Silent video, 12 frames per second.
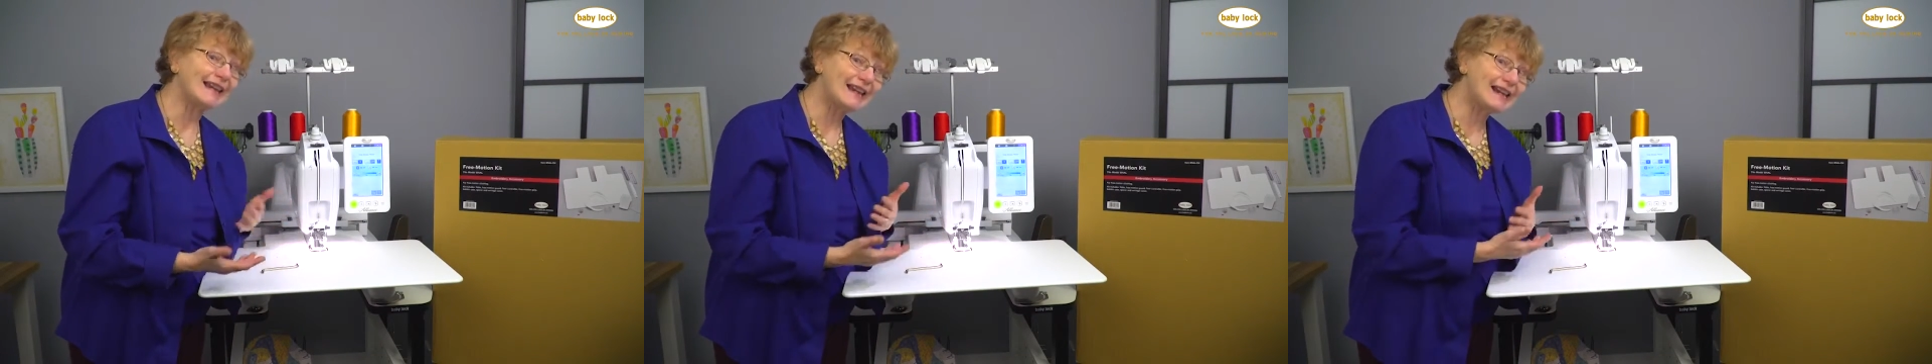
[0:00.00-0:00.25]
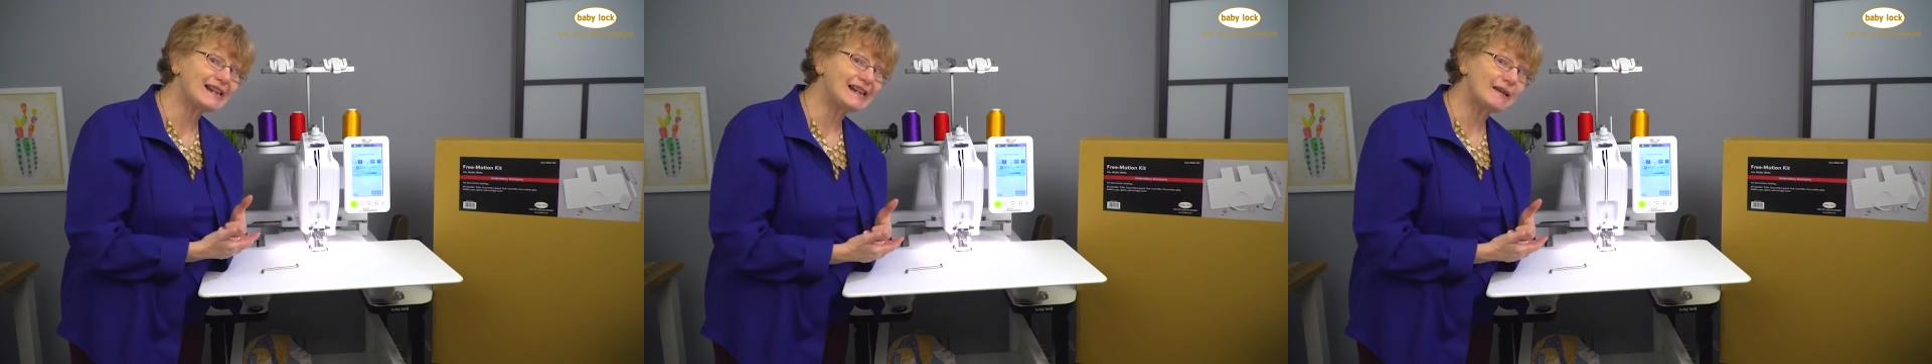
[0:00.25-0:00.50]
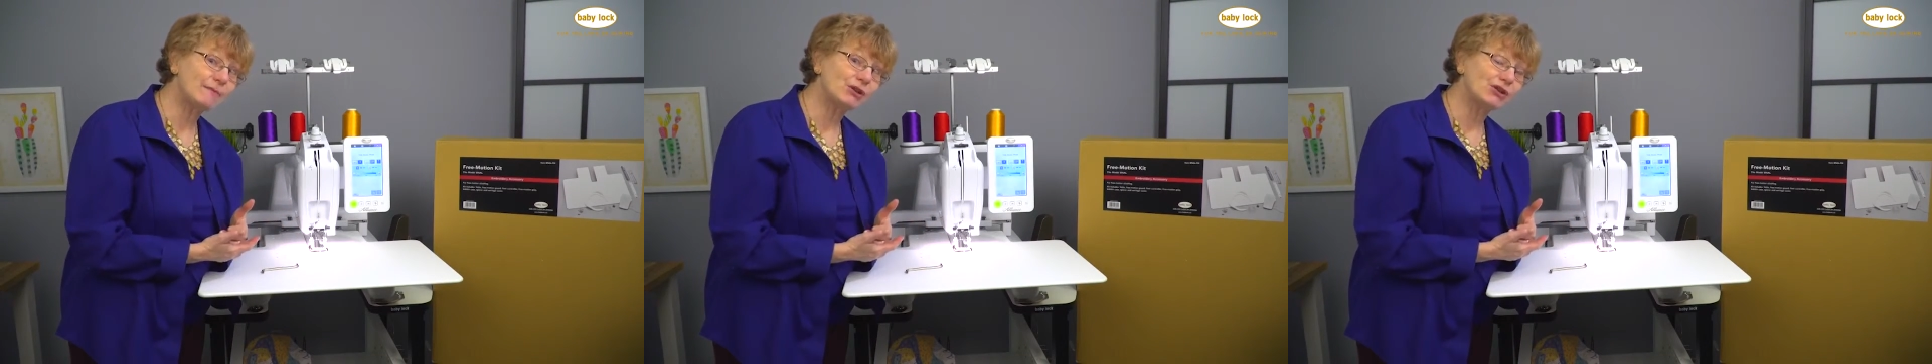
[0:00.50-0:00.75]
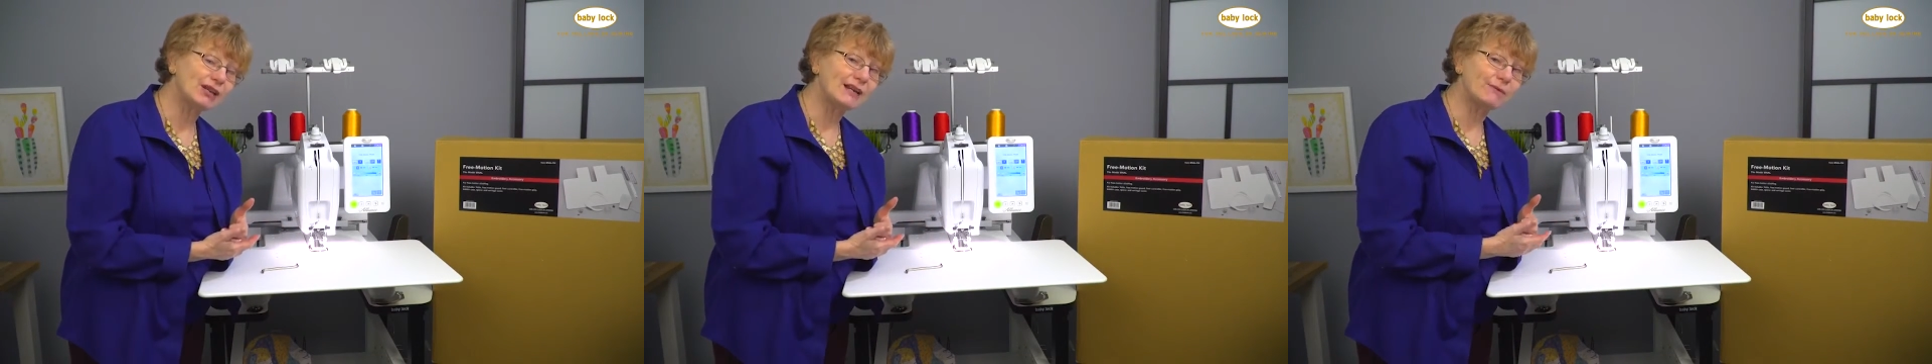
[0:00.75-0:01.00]
any
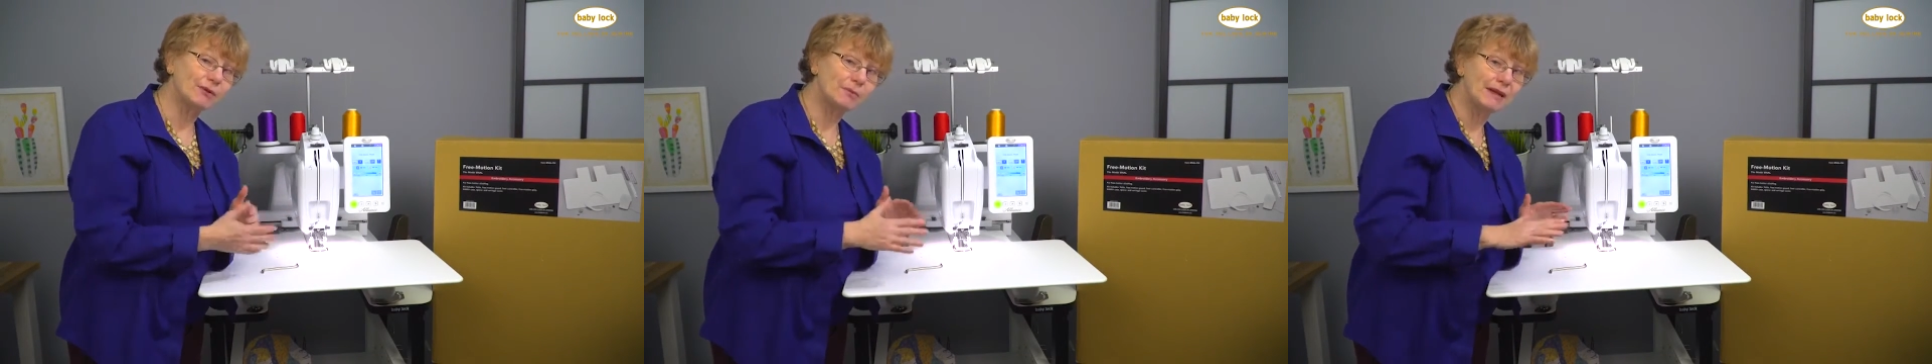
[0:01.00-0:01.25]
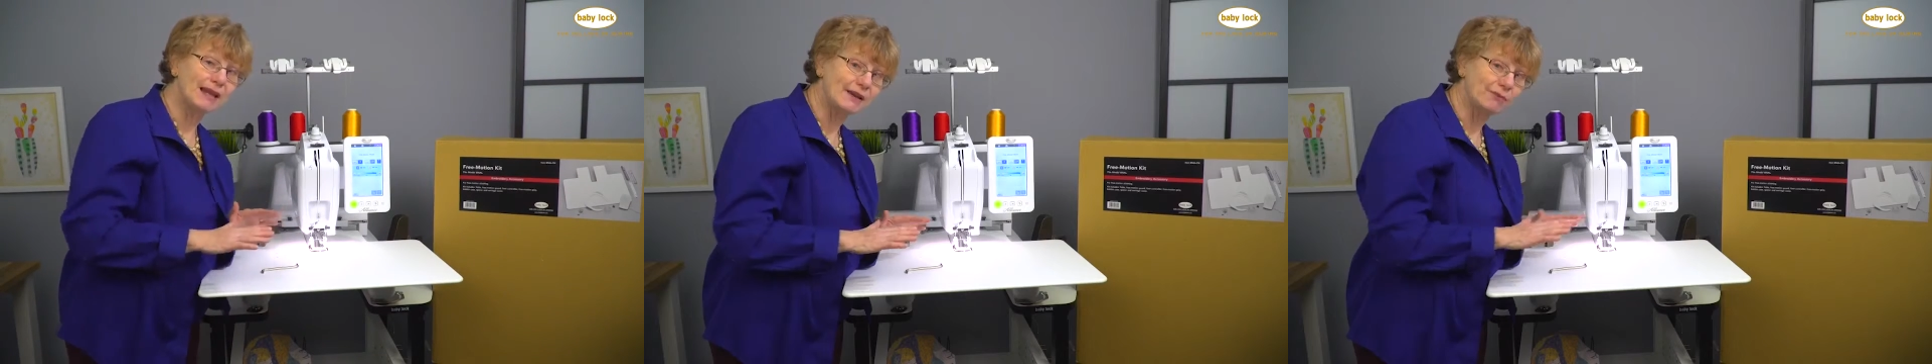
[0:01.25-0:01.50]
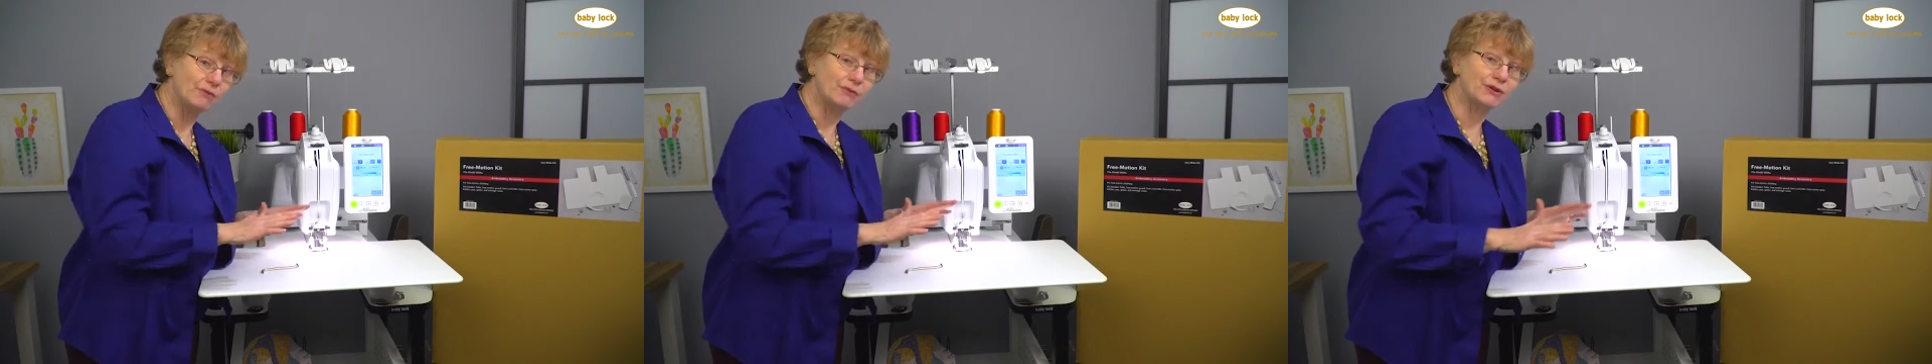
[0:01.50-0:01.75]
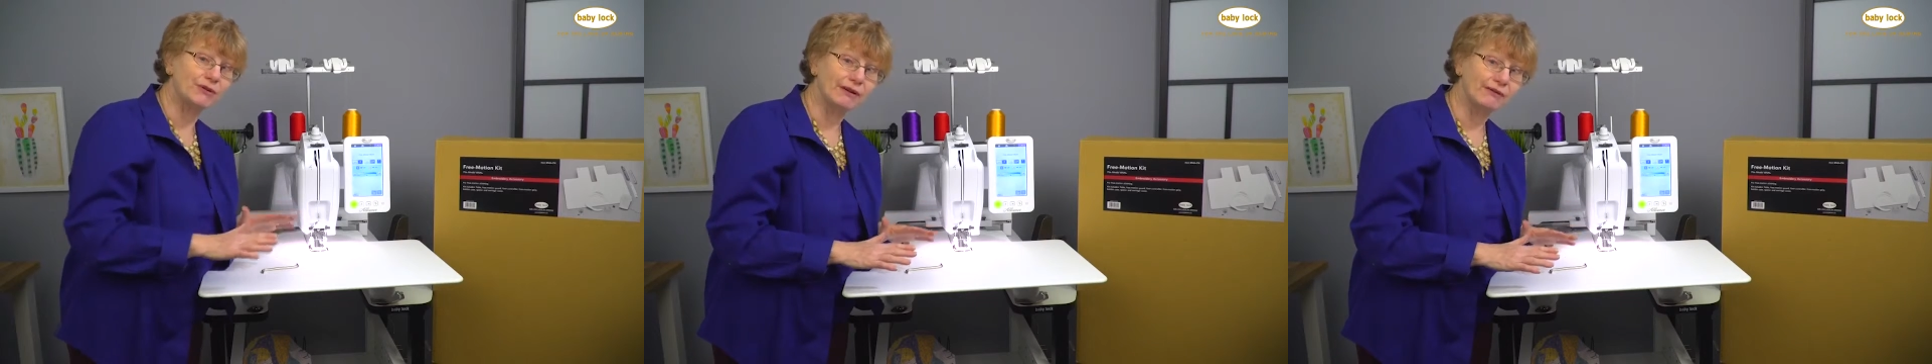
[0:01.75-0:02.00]
machine would be when
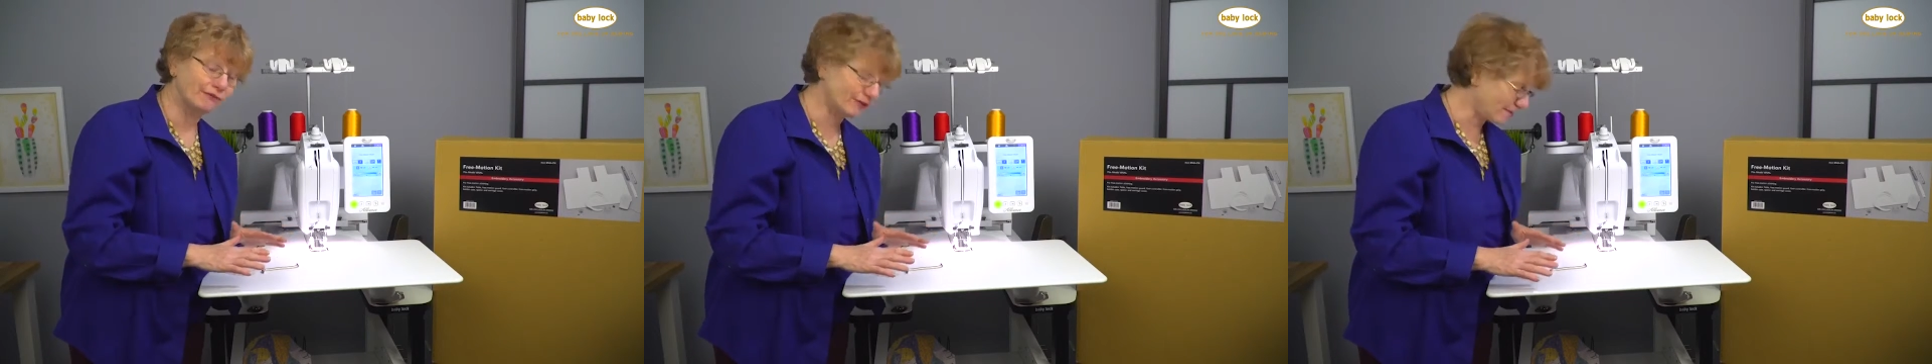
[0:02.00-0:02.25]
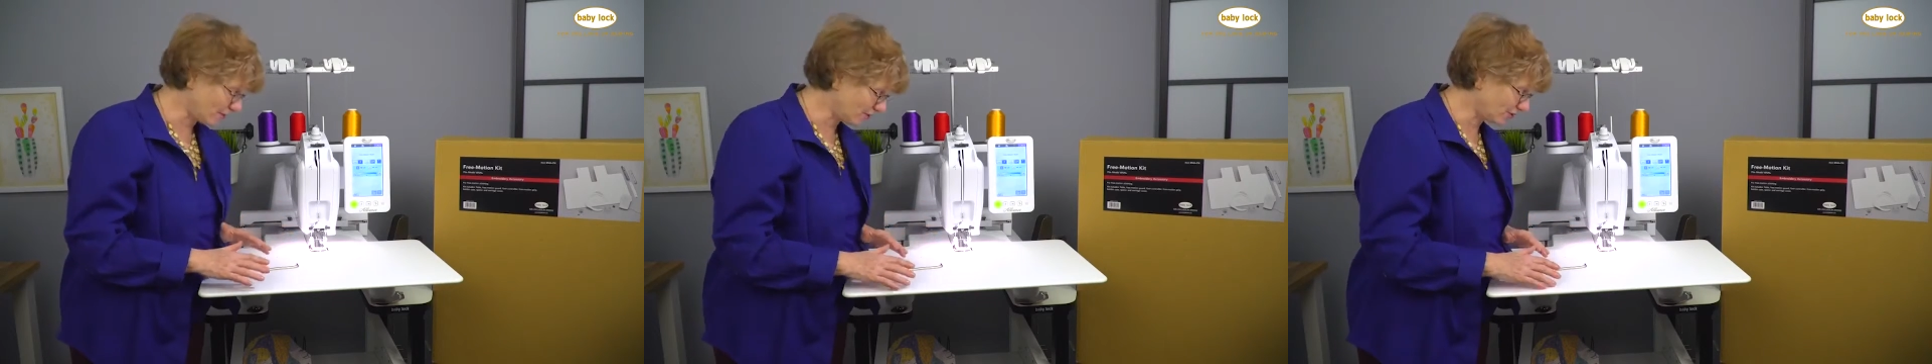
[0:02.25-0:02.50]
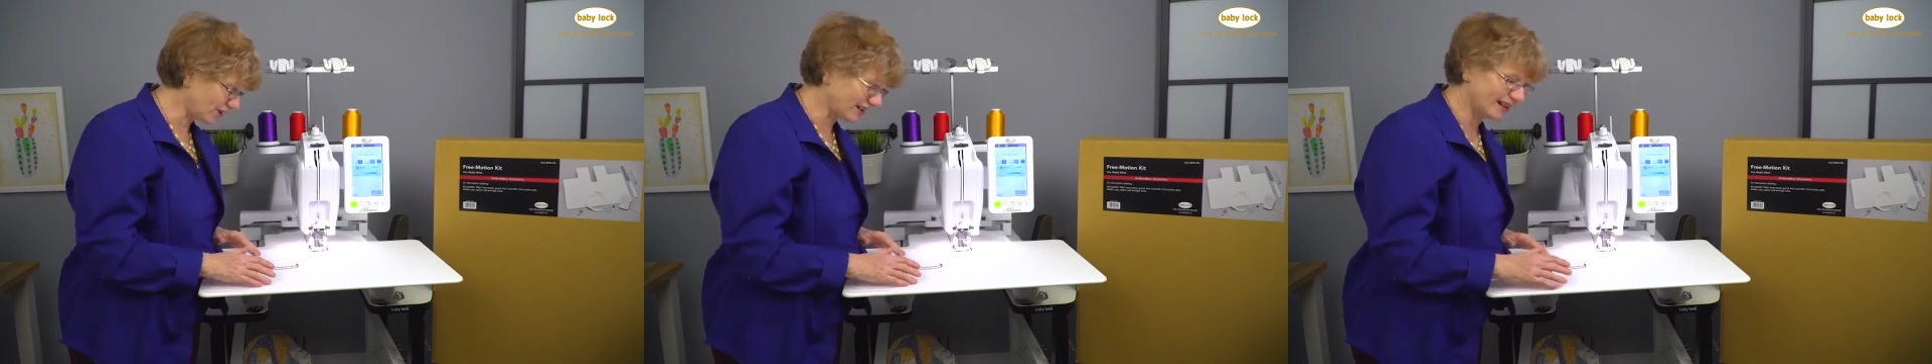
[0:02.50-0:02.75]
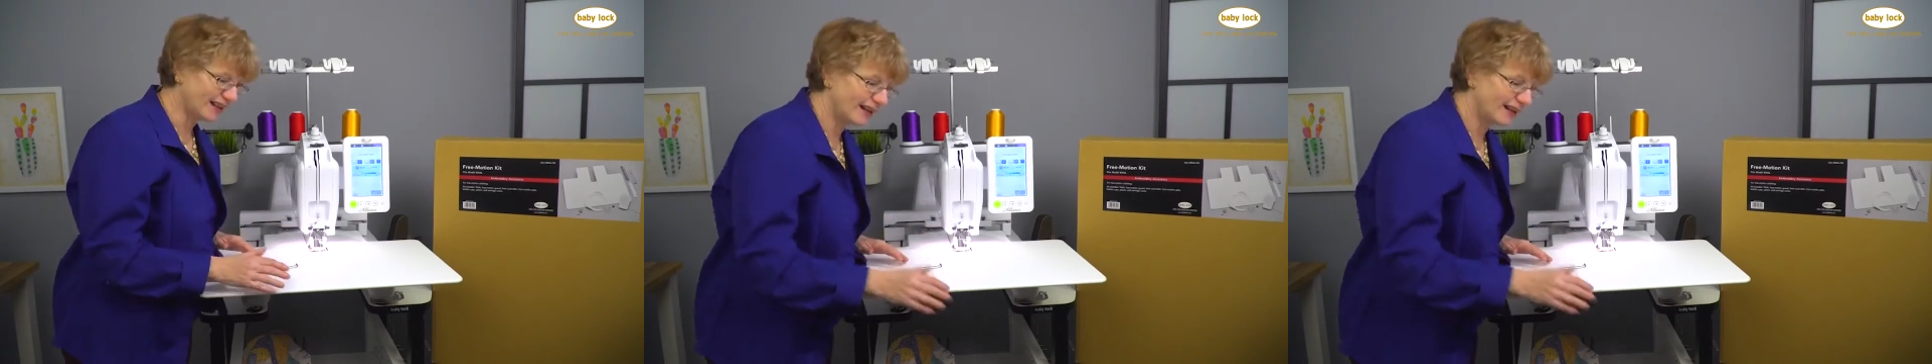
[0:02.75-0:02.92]
we're doing free motion.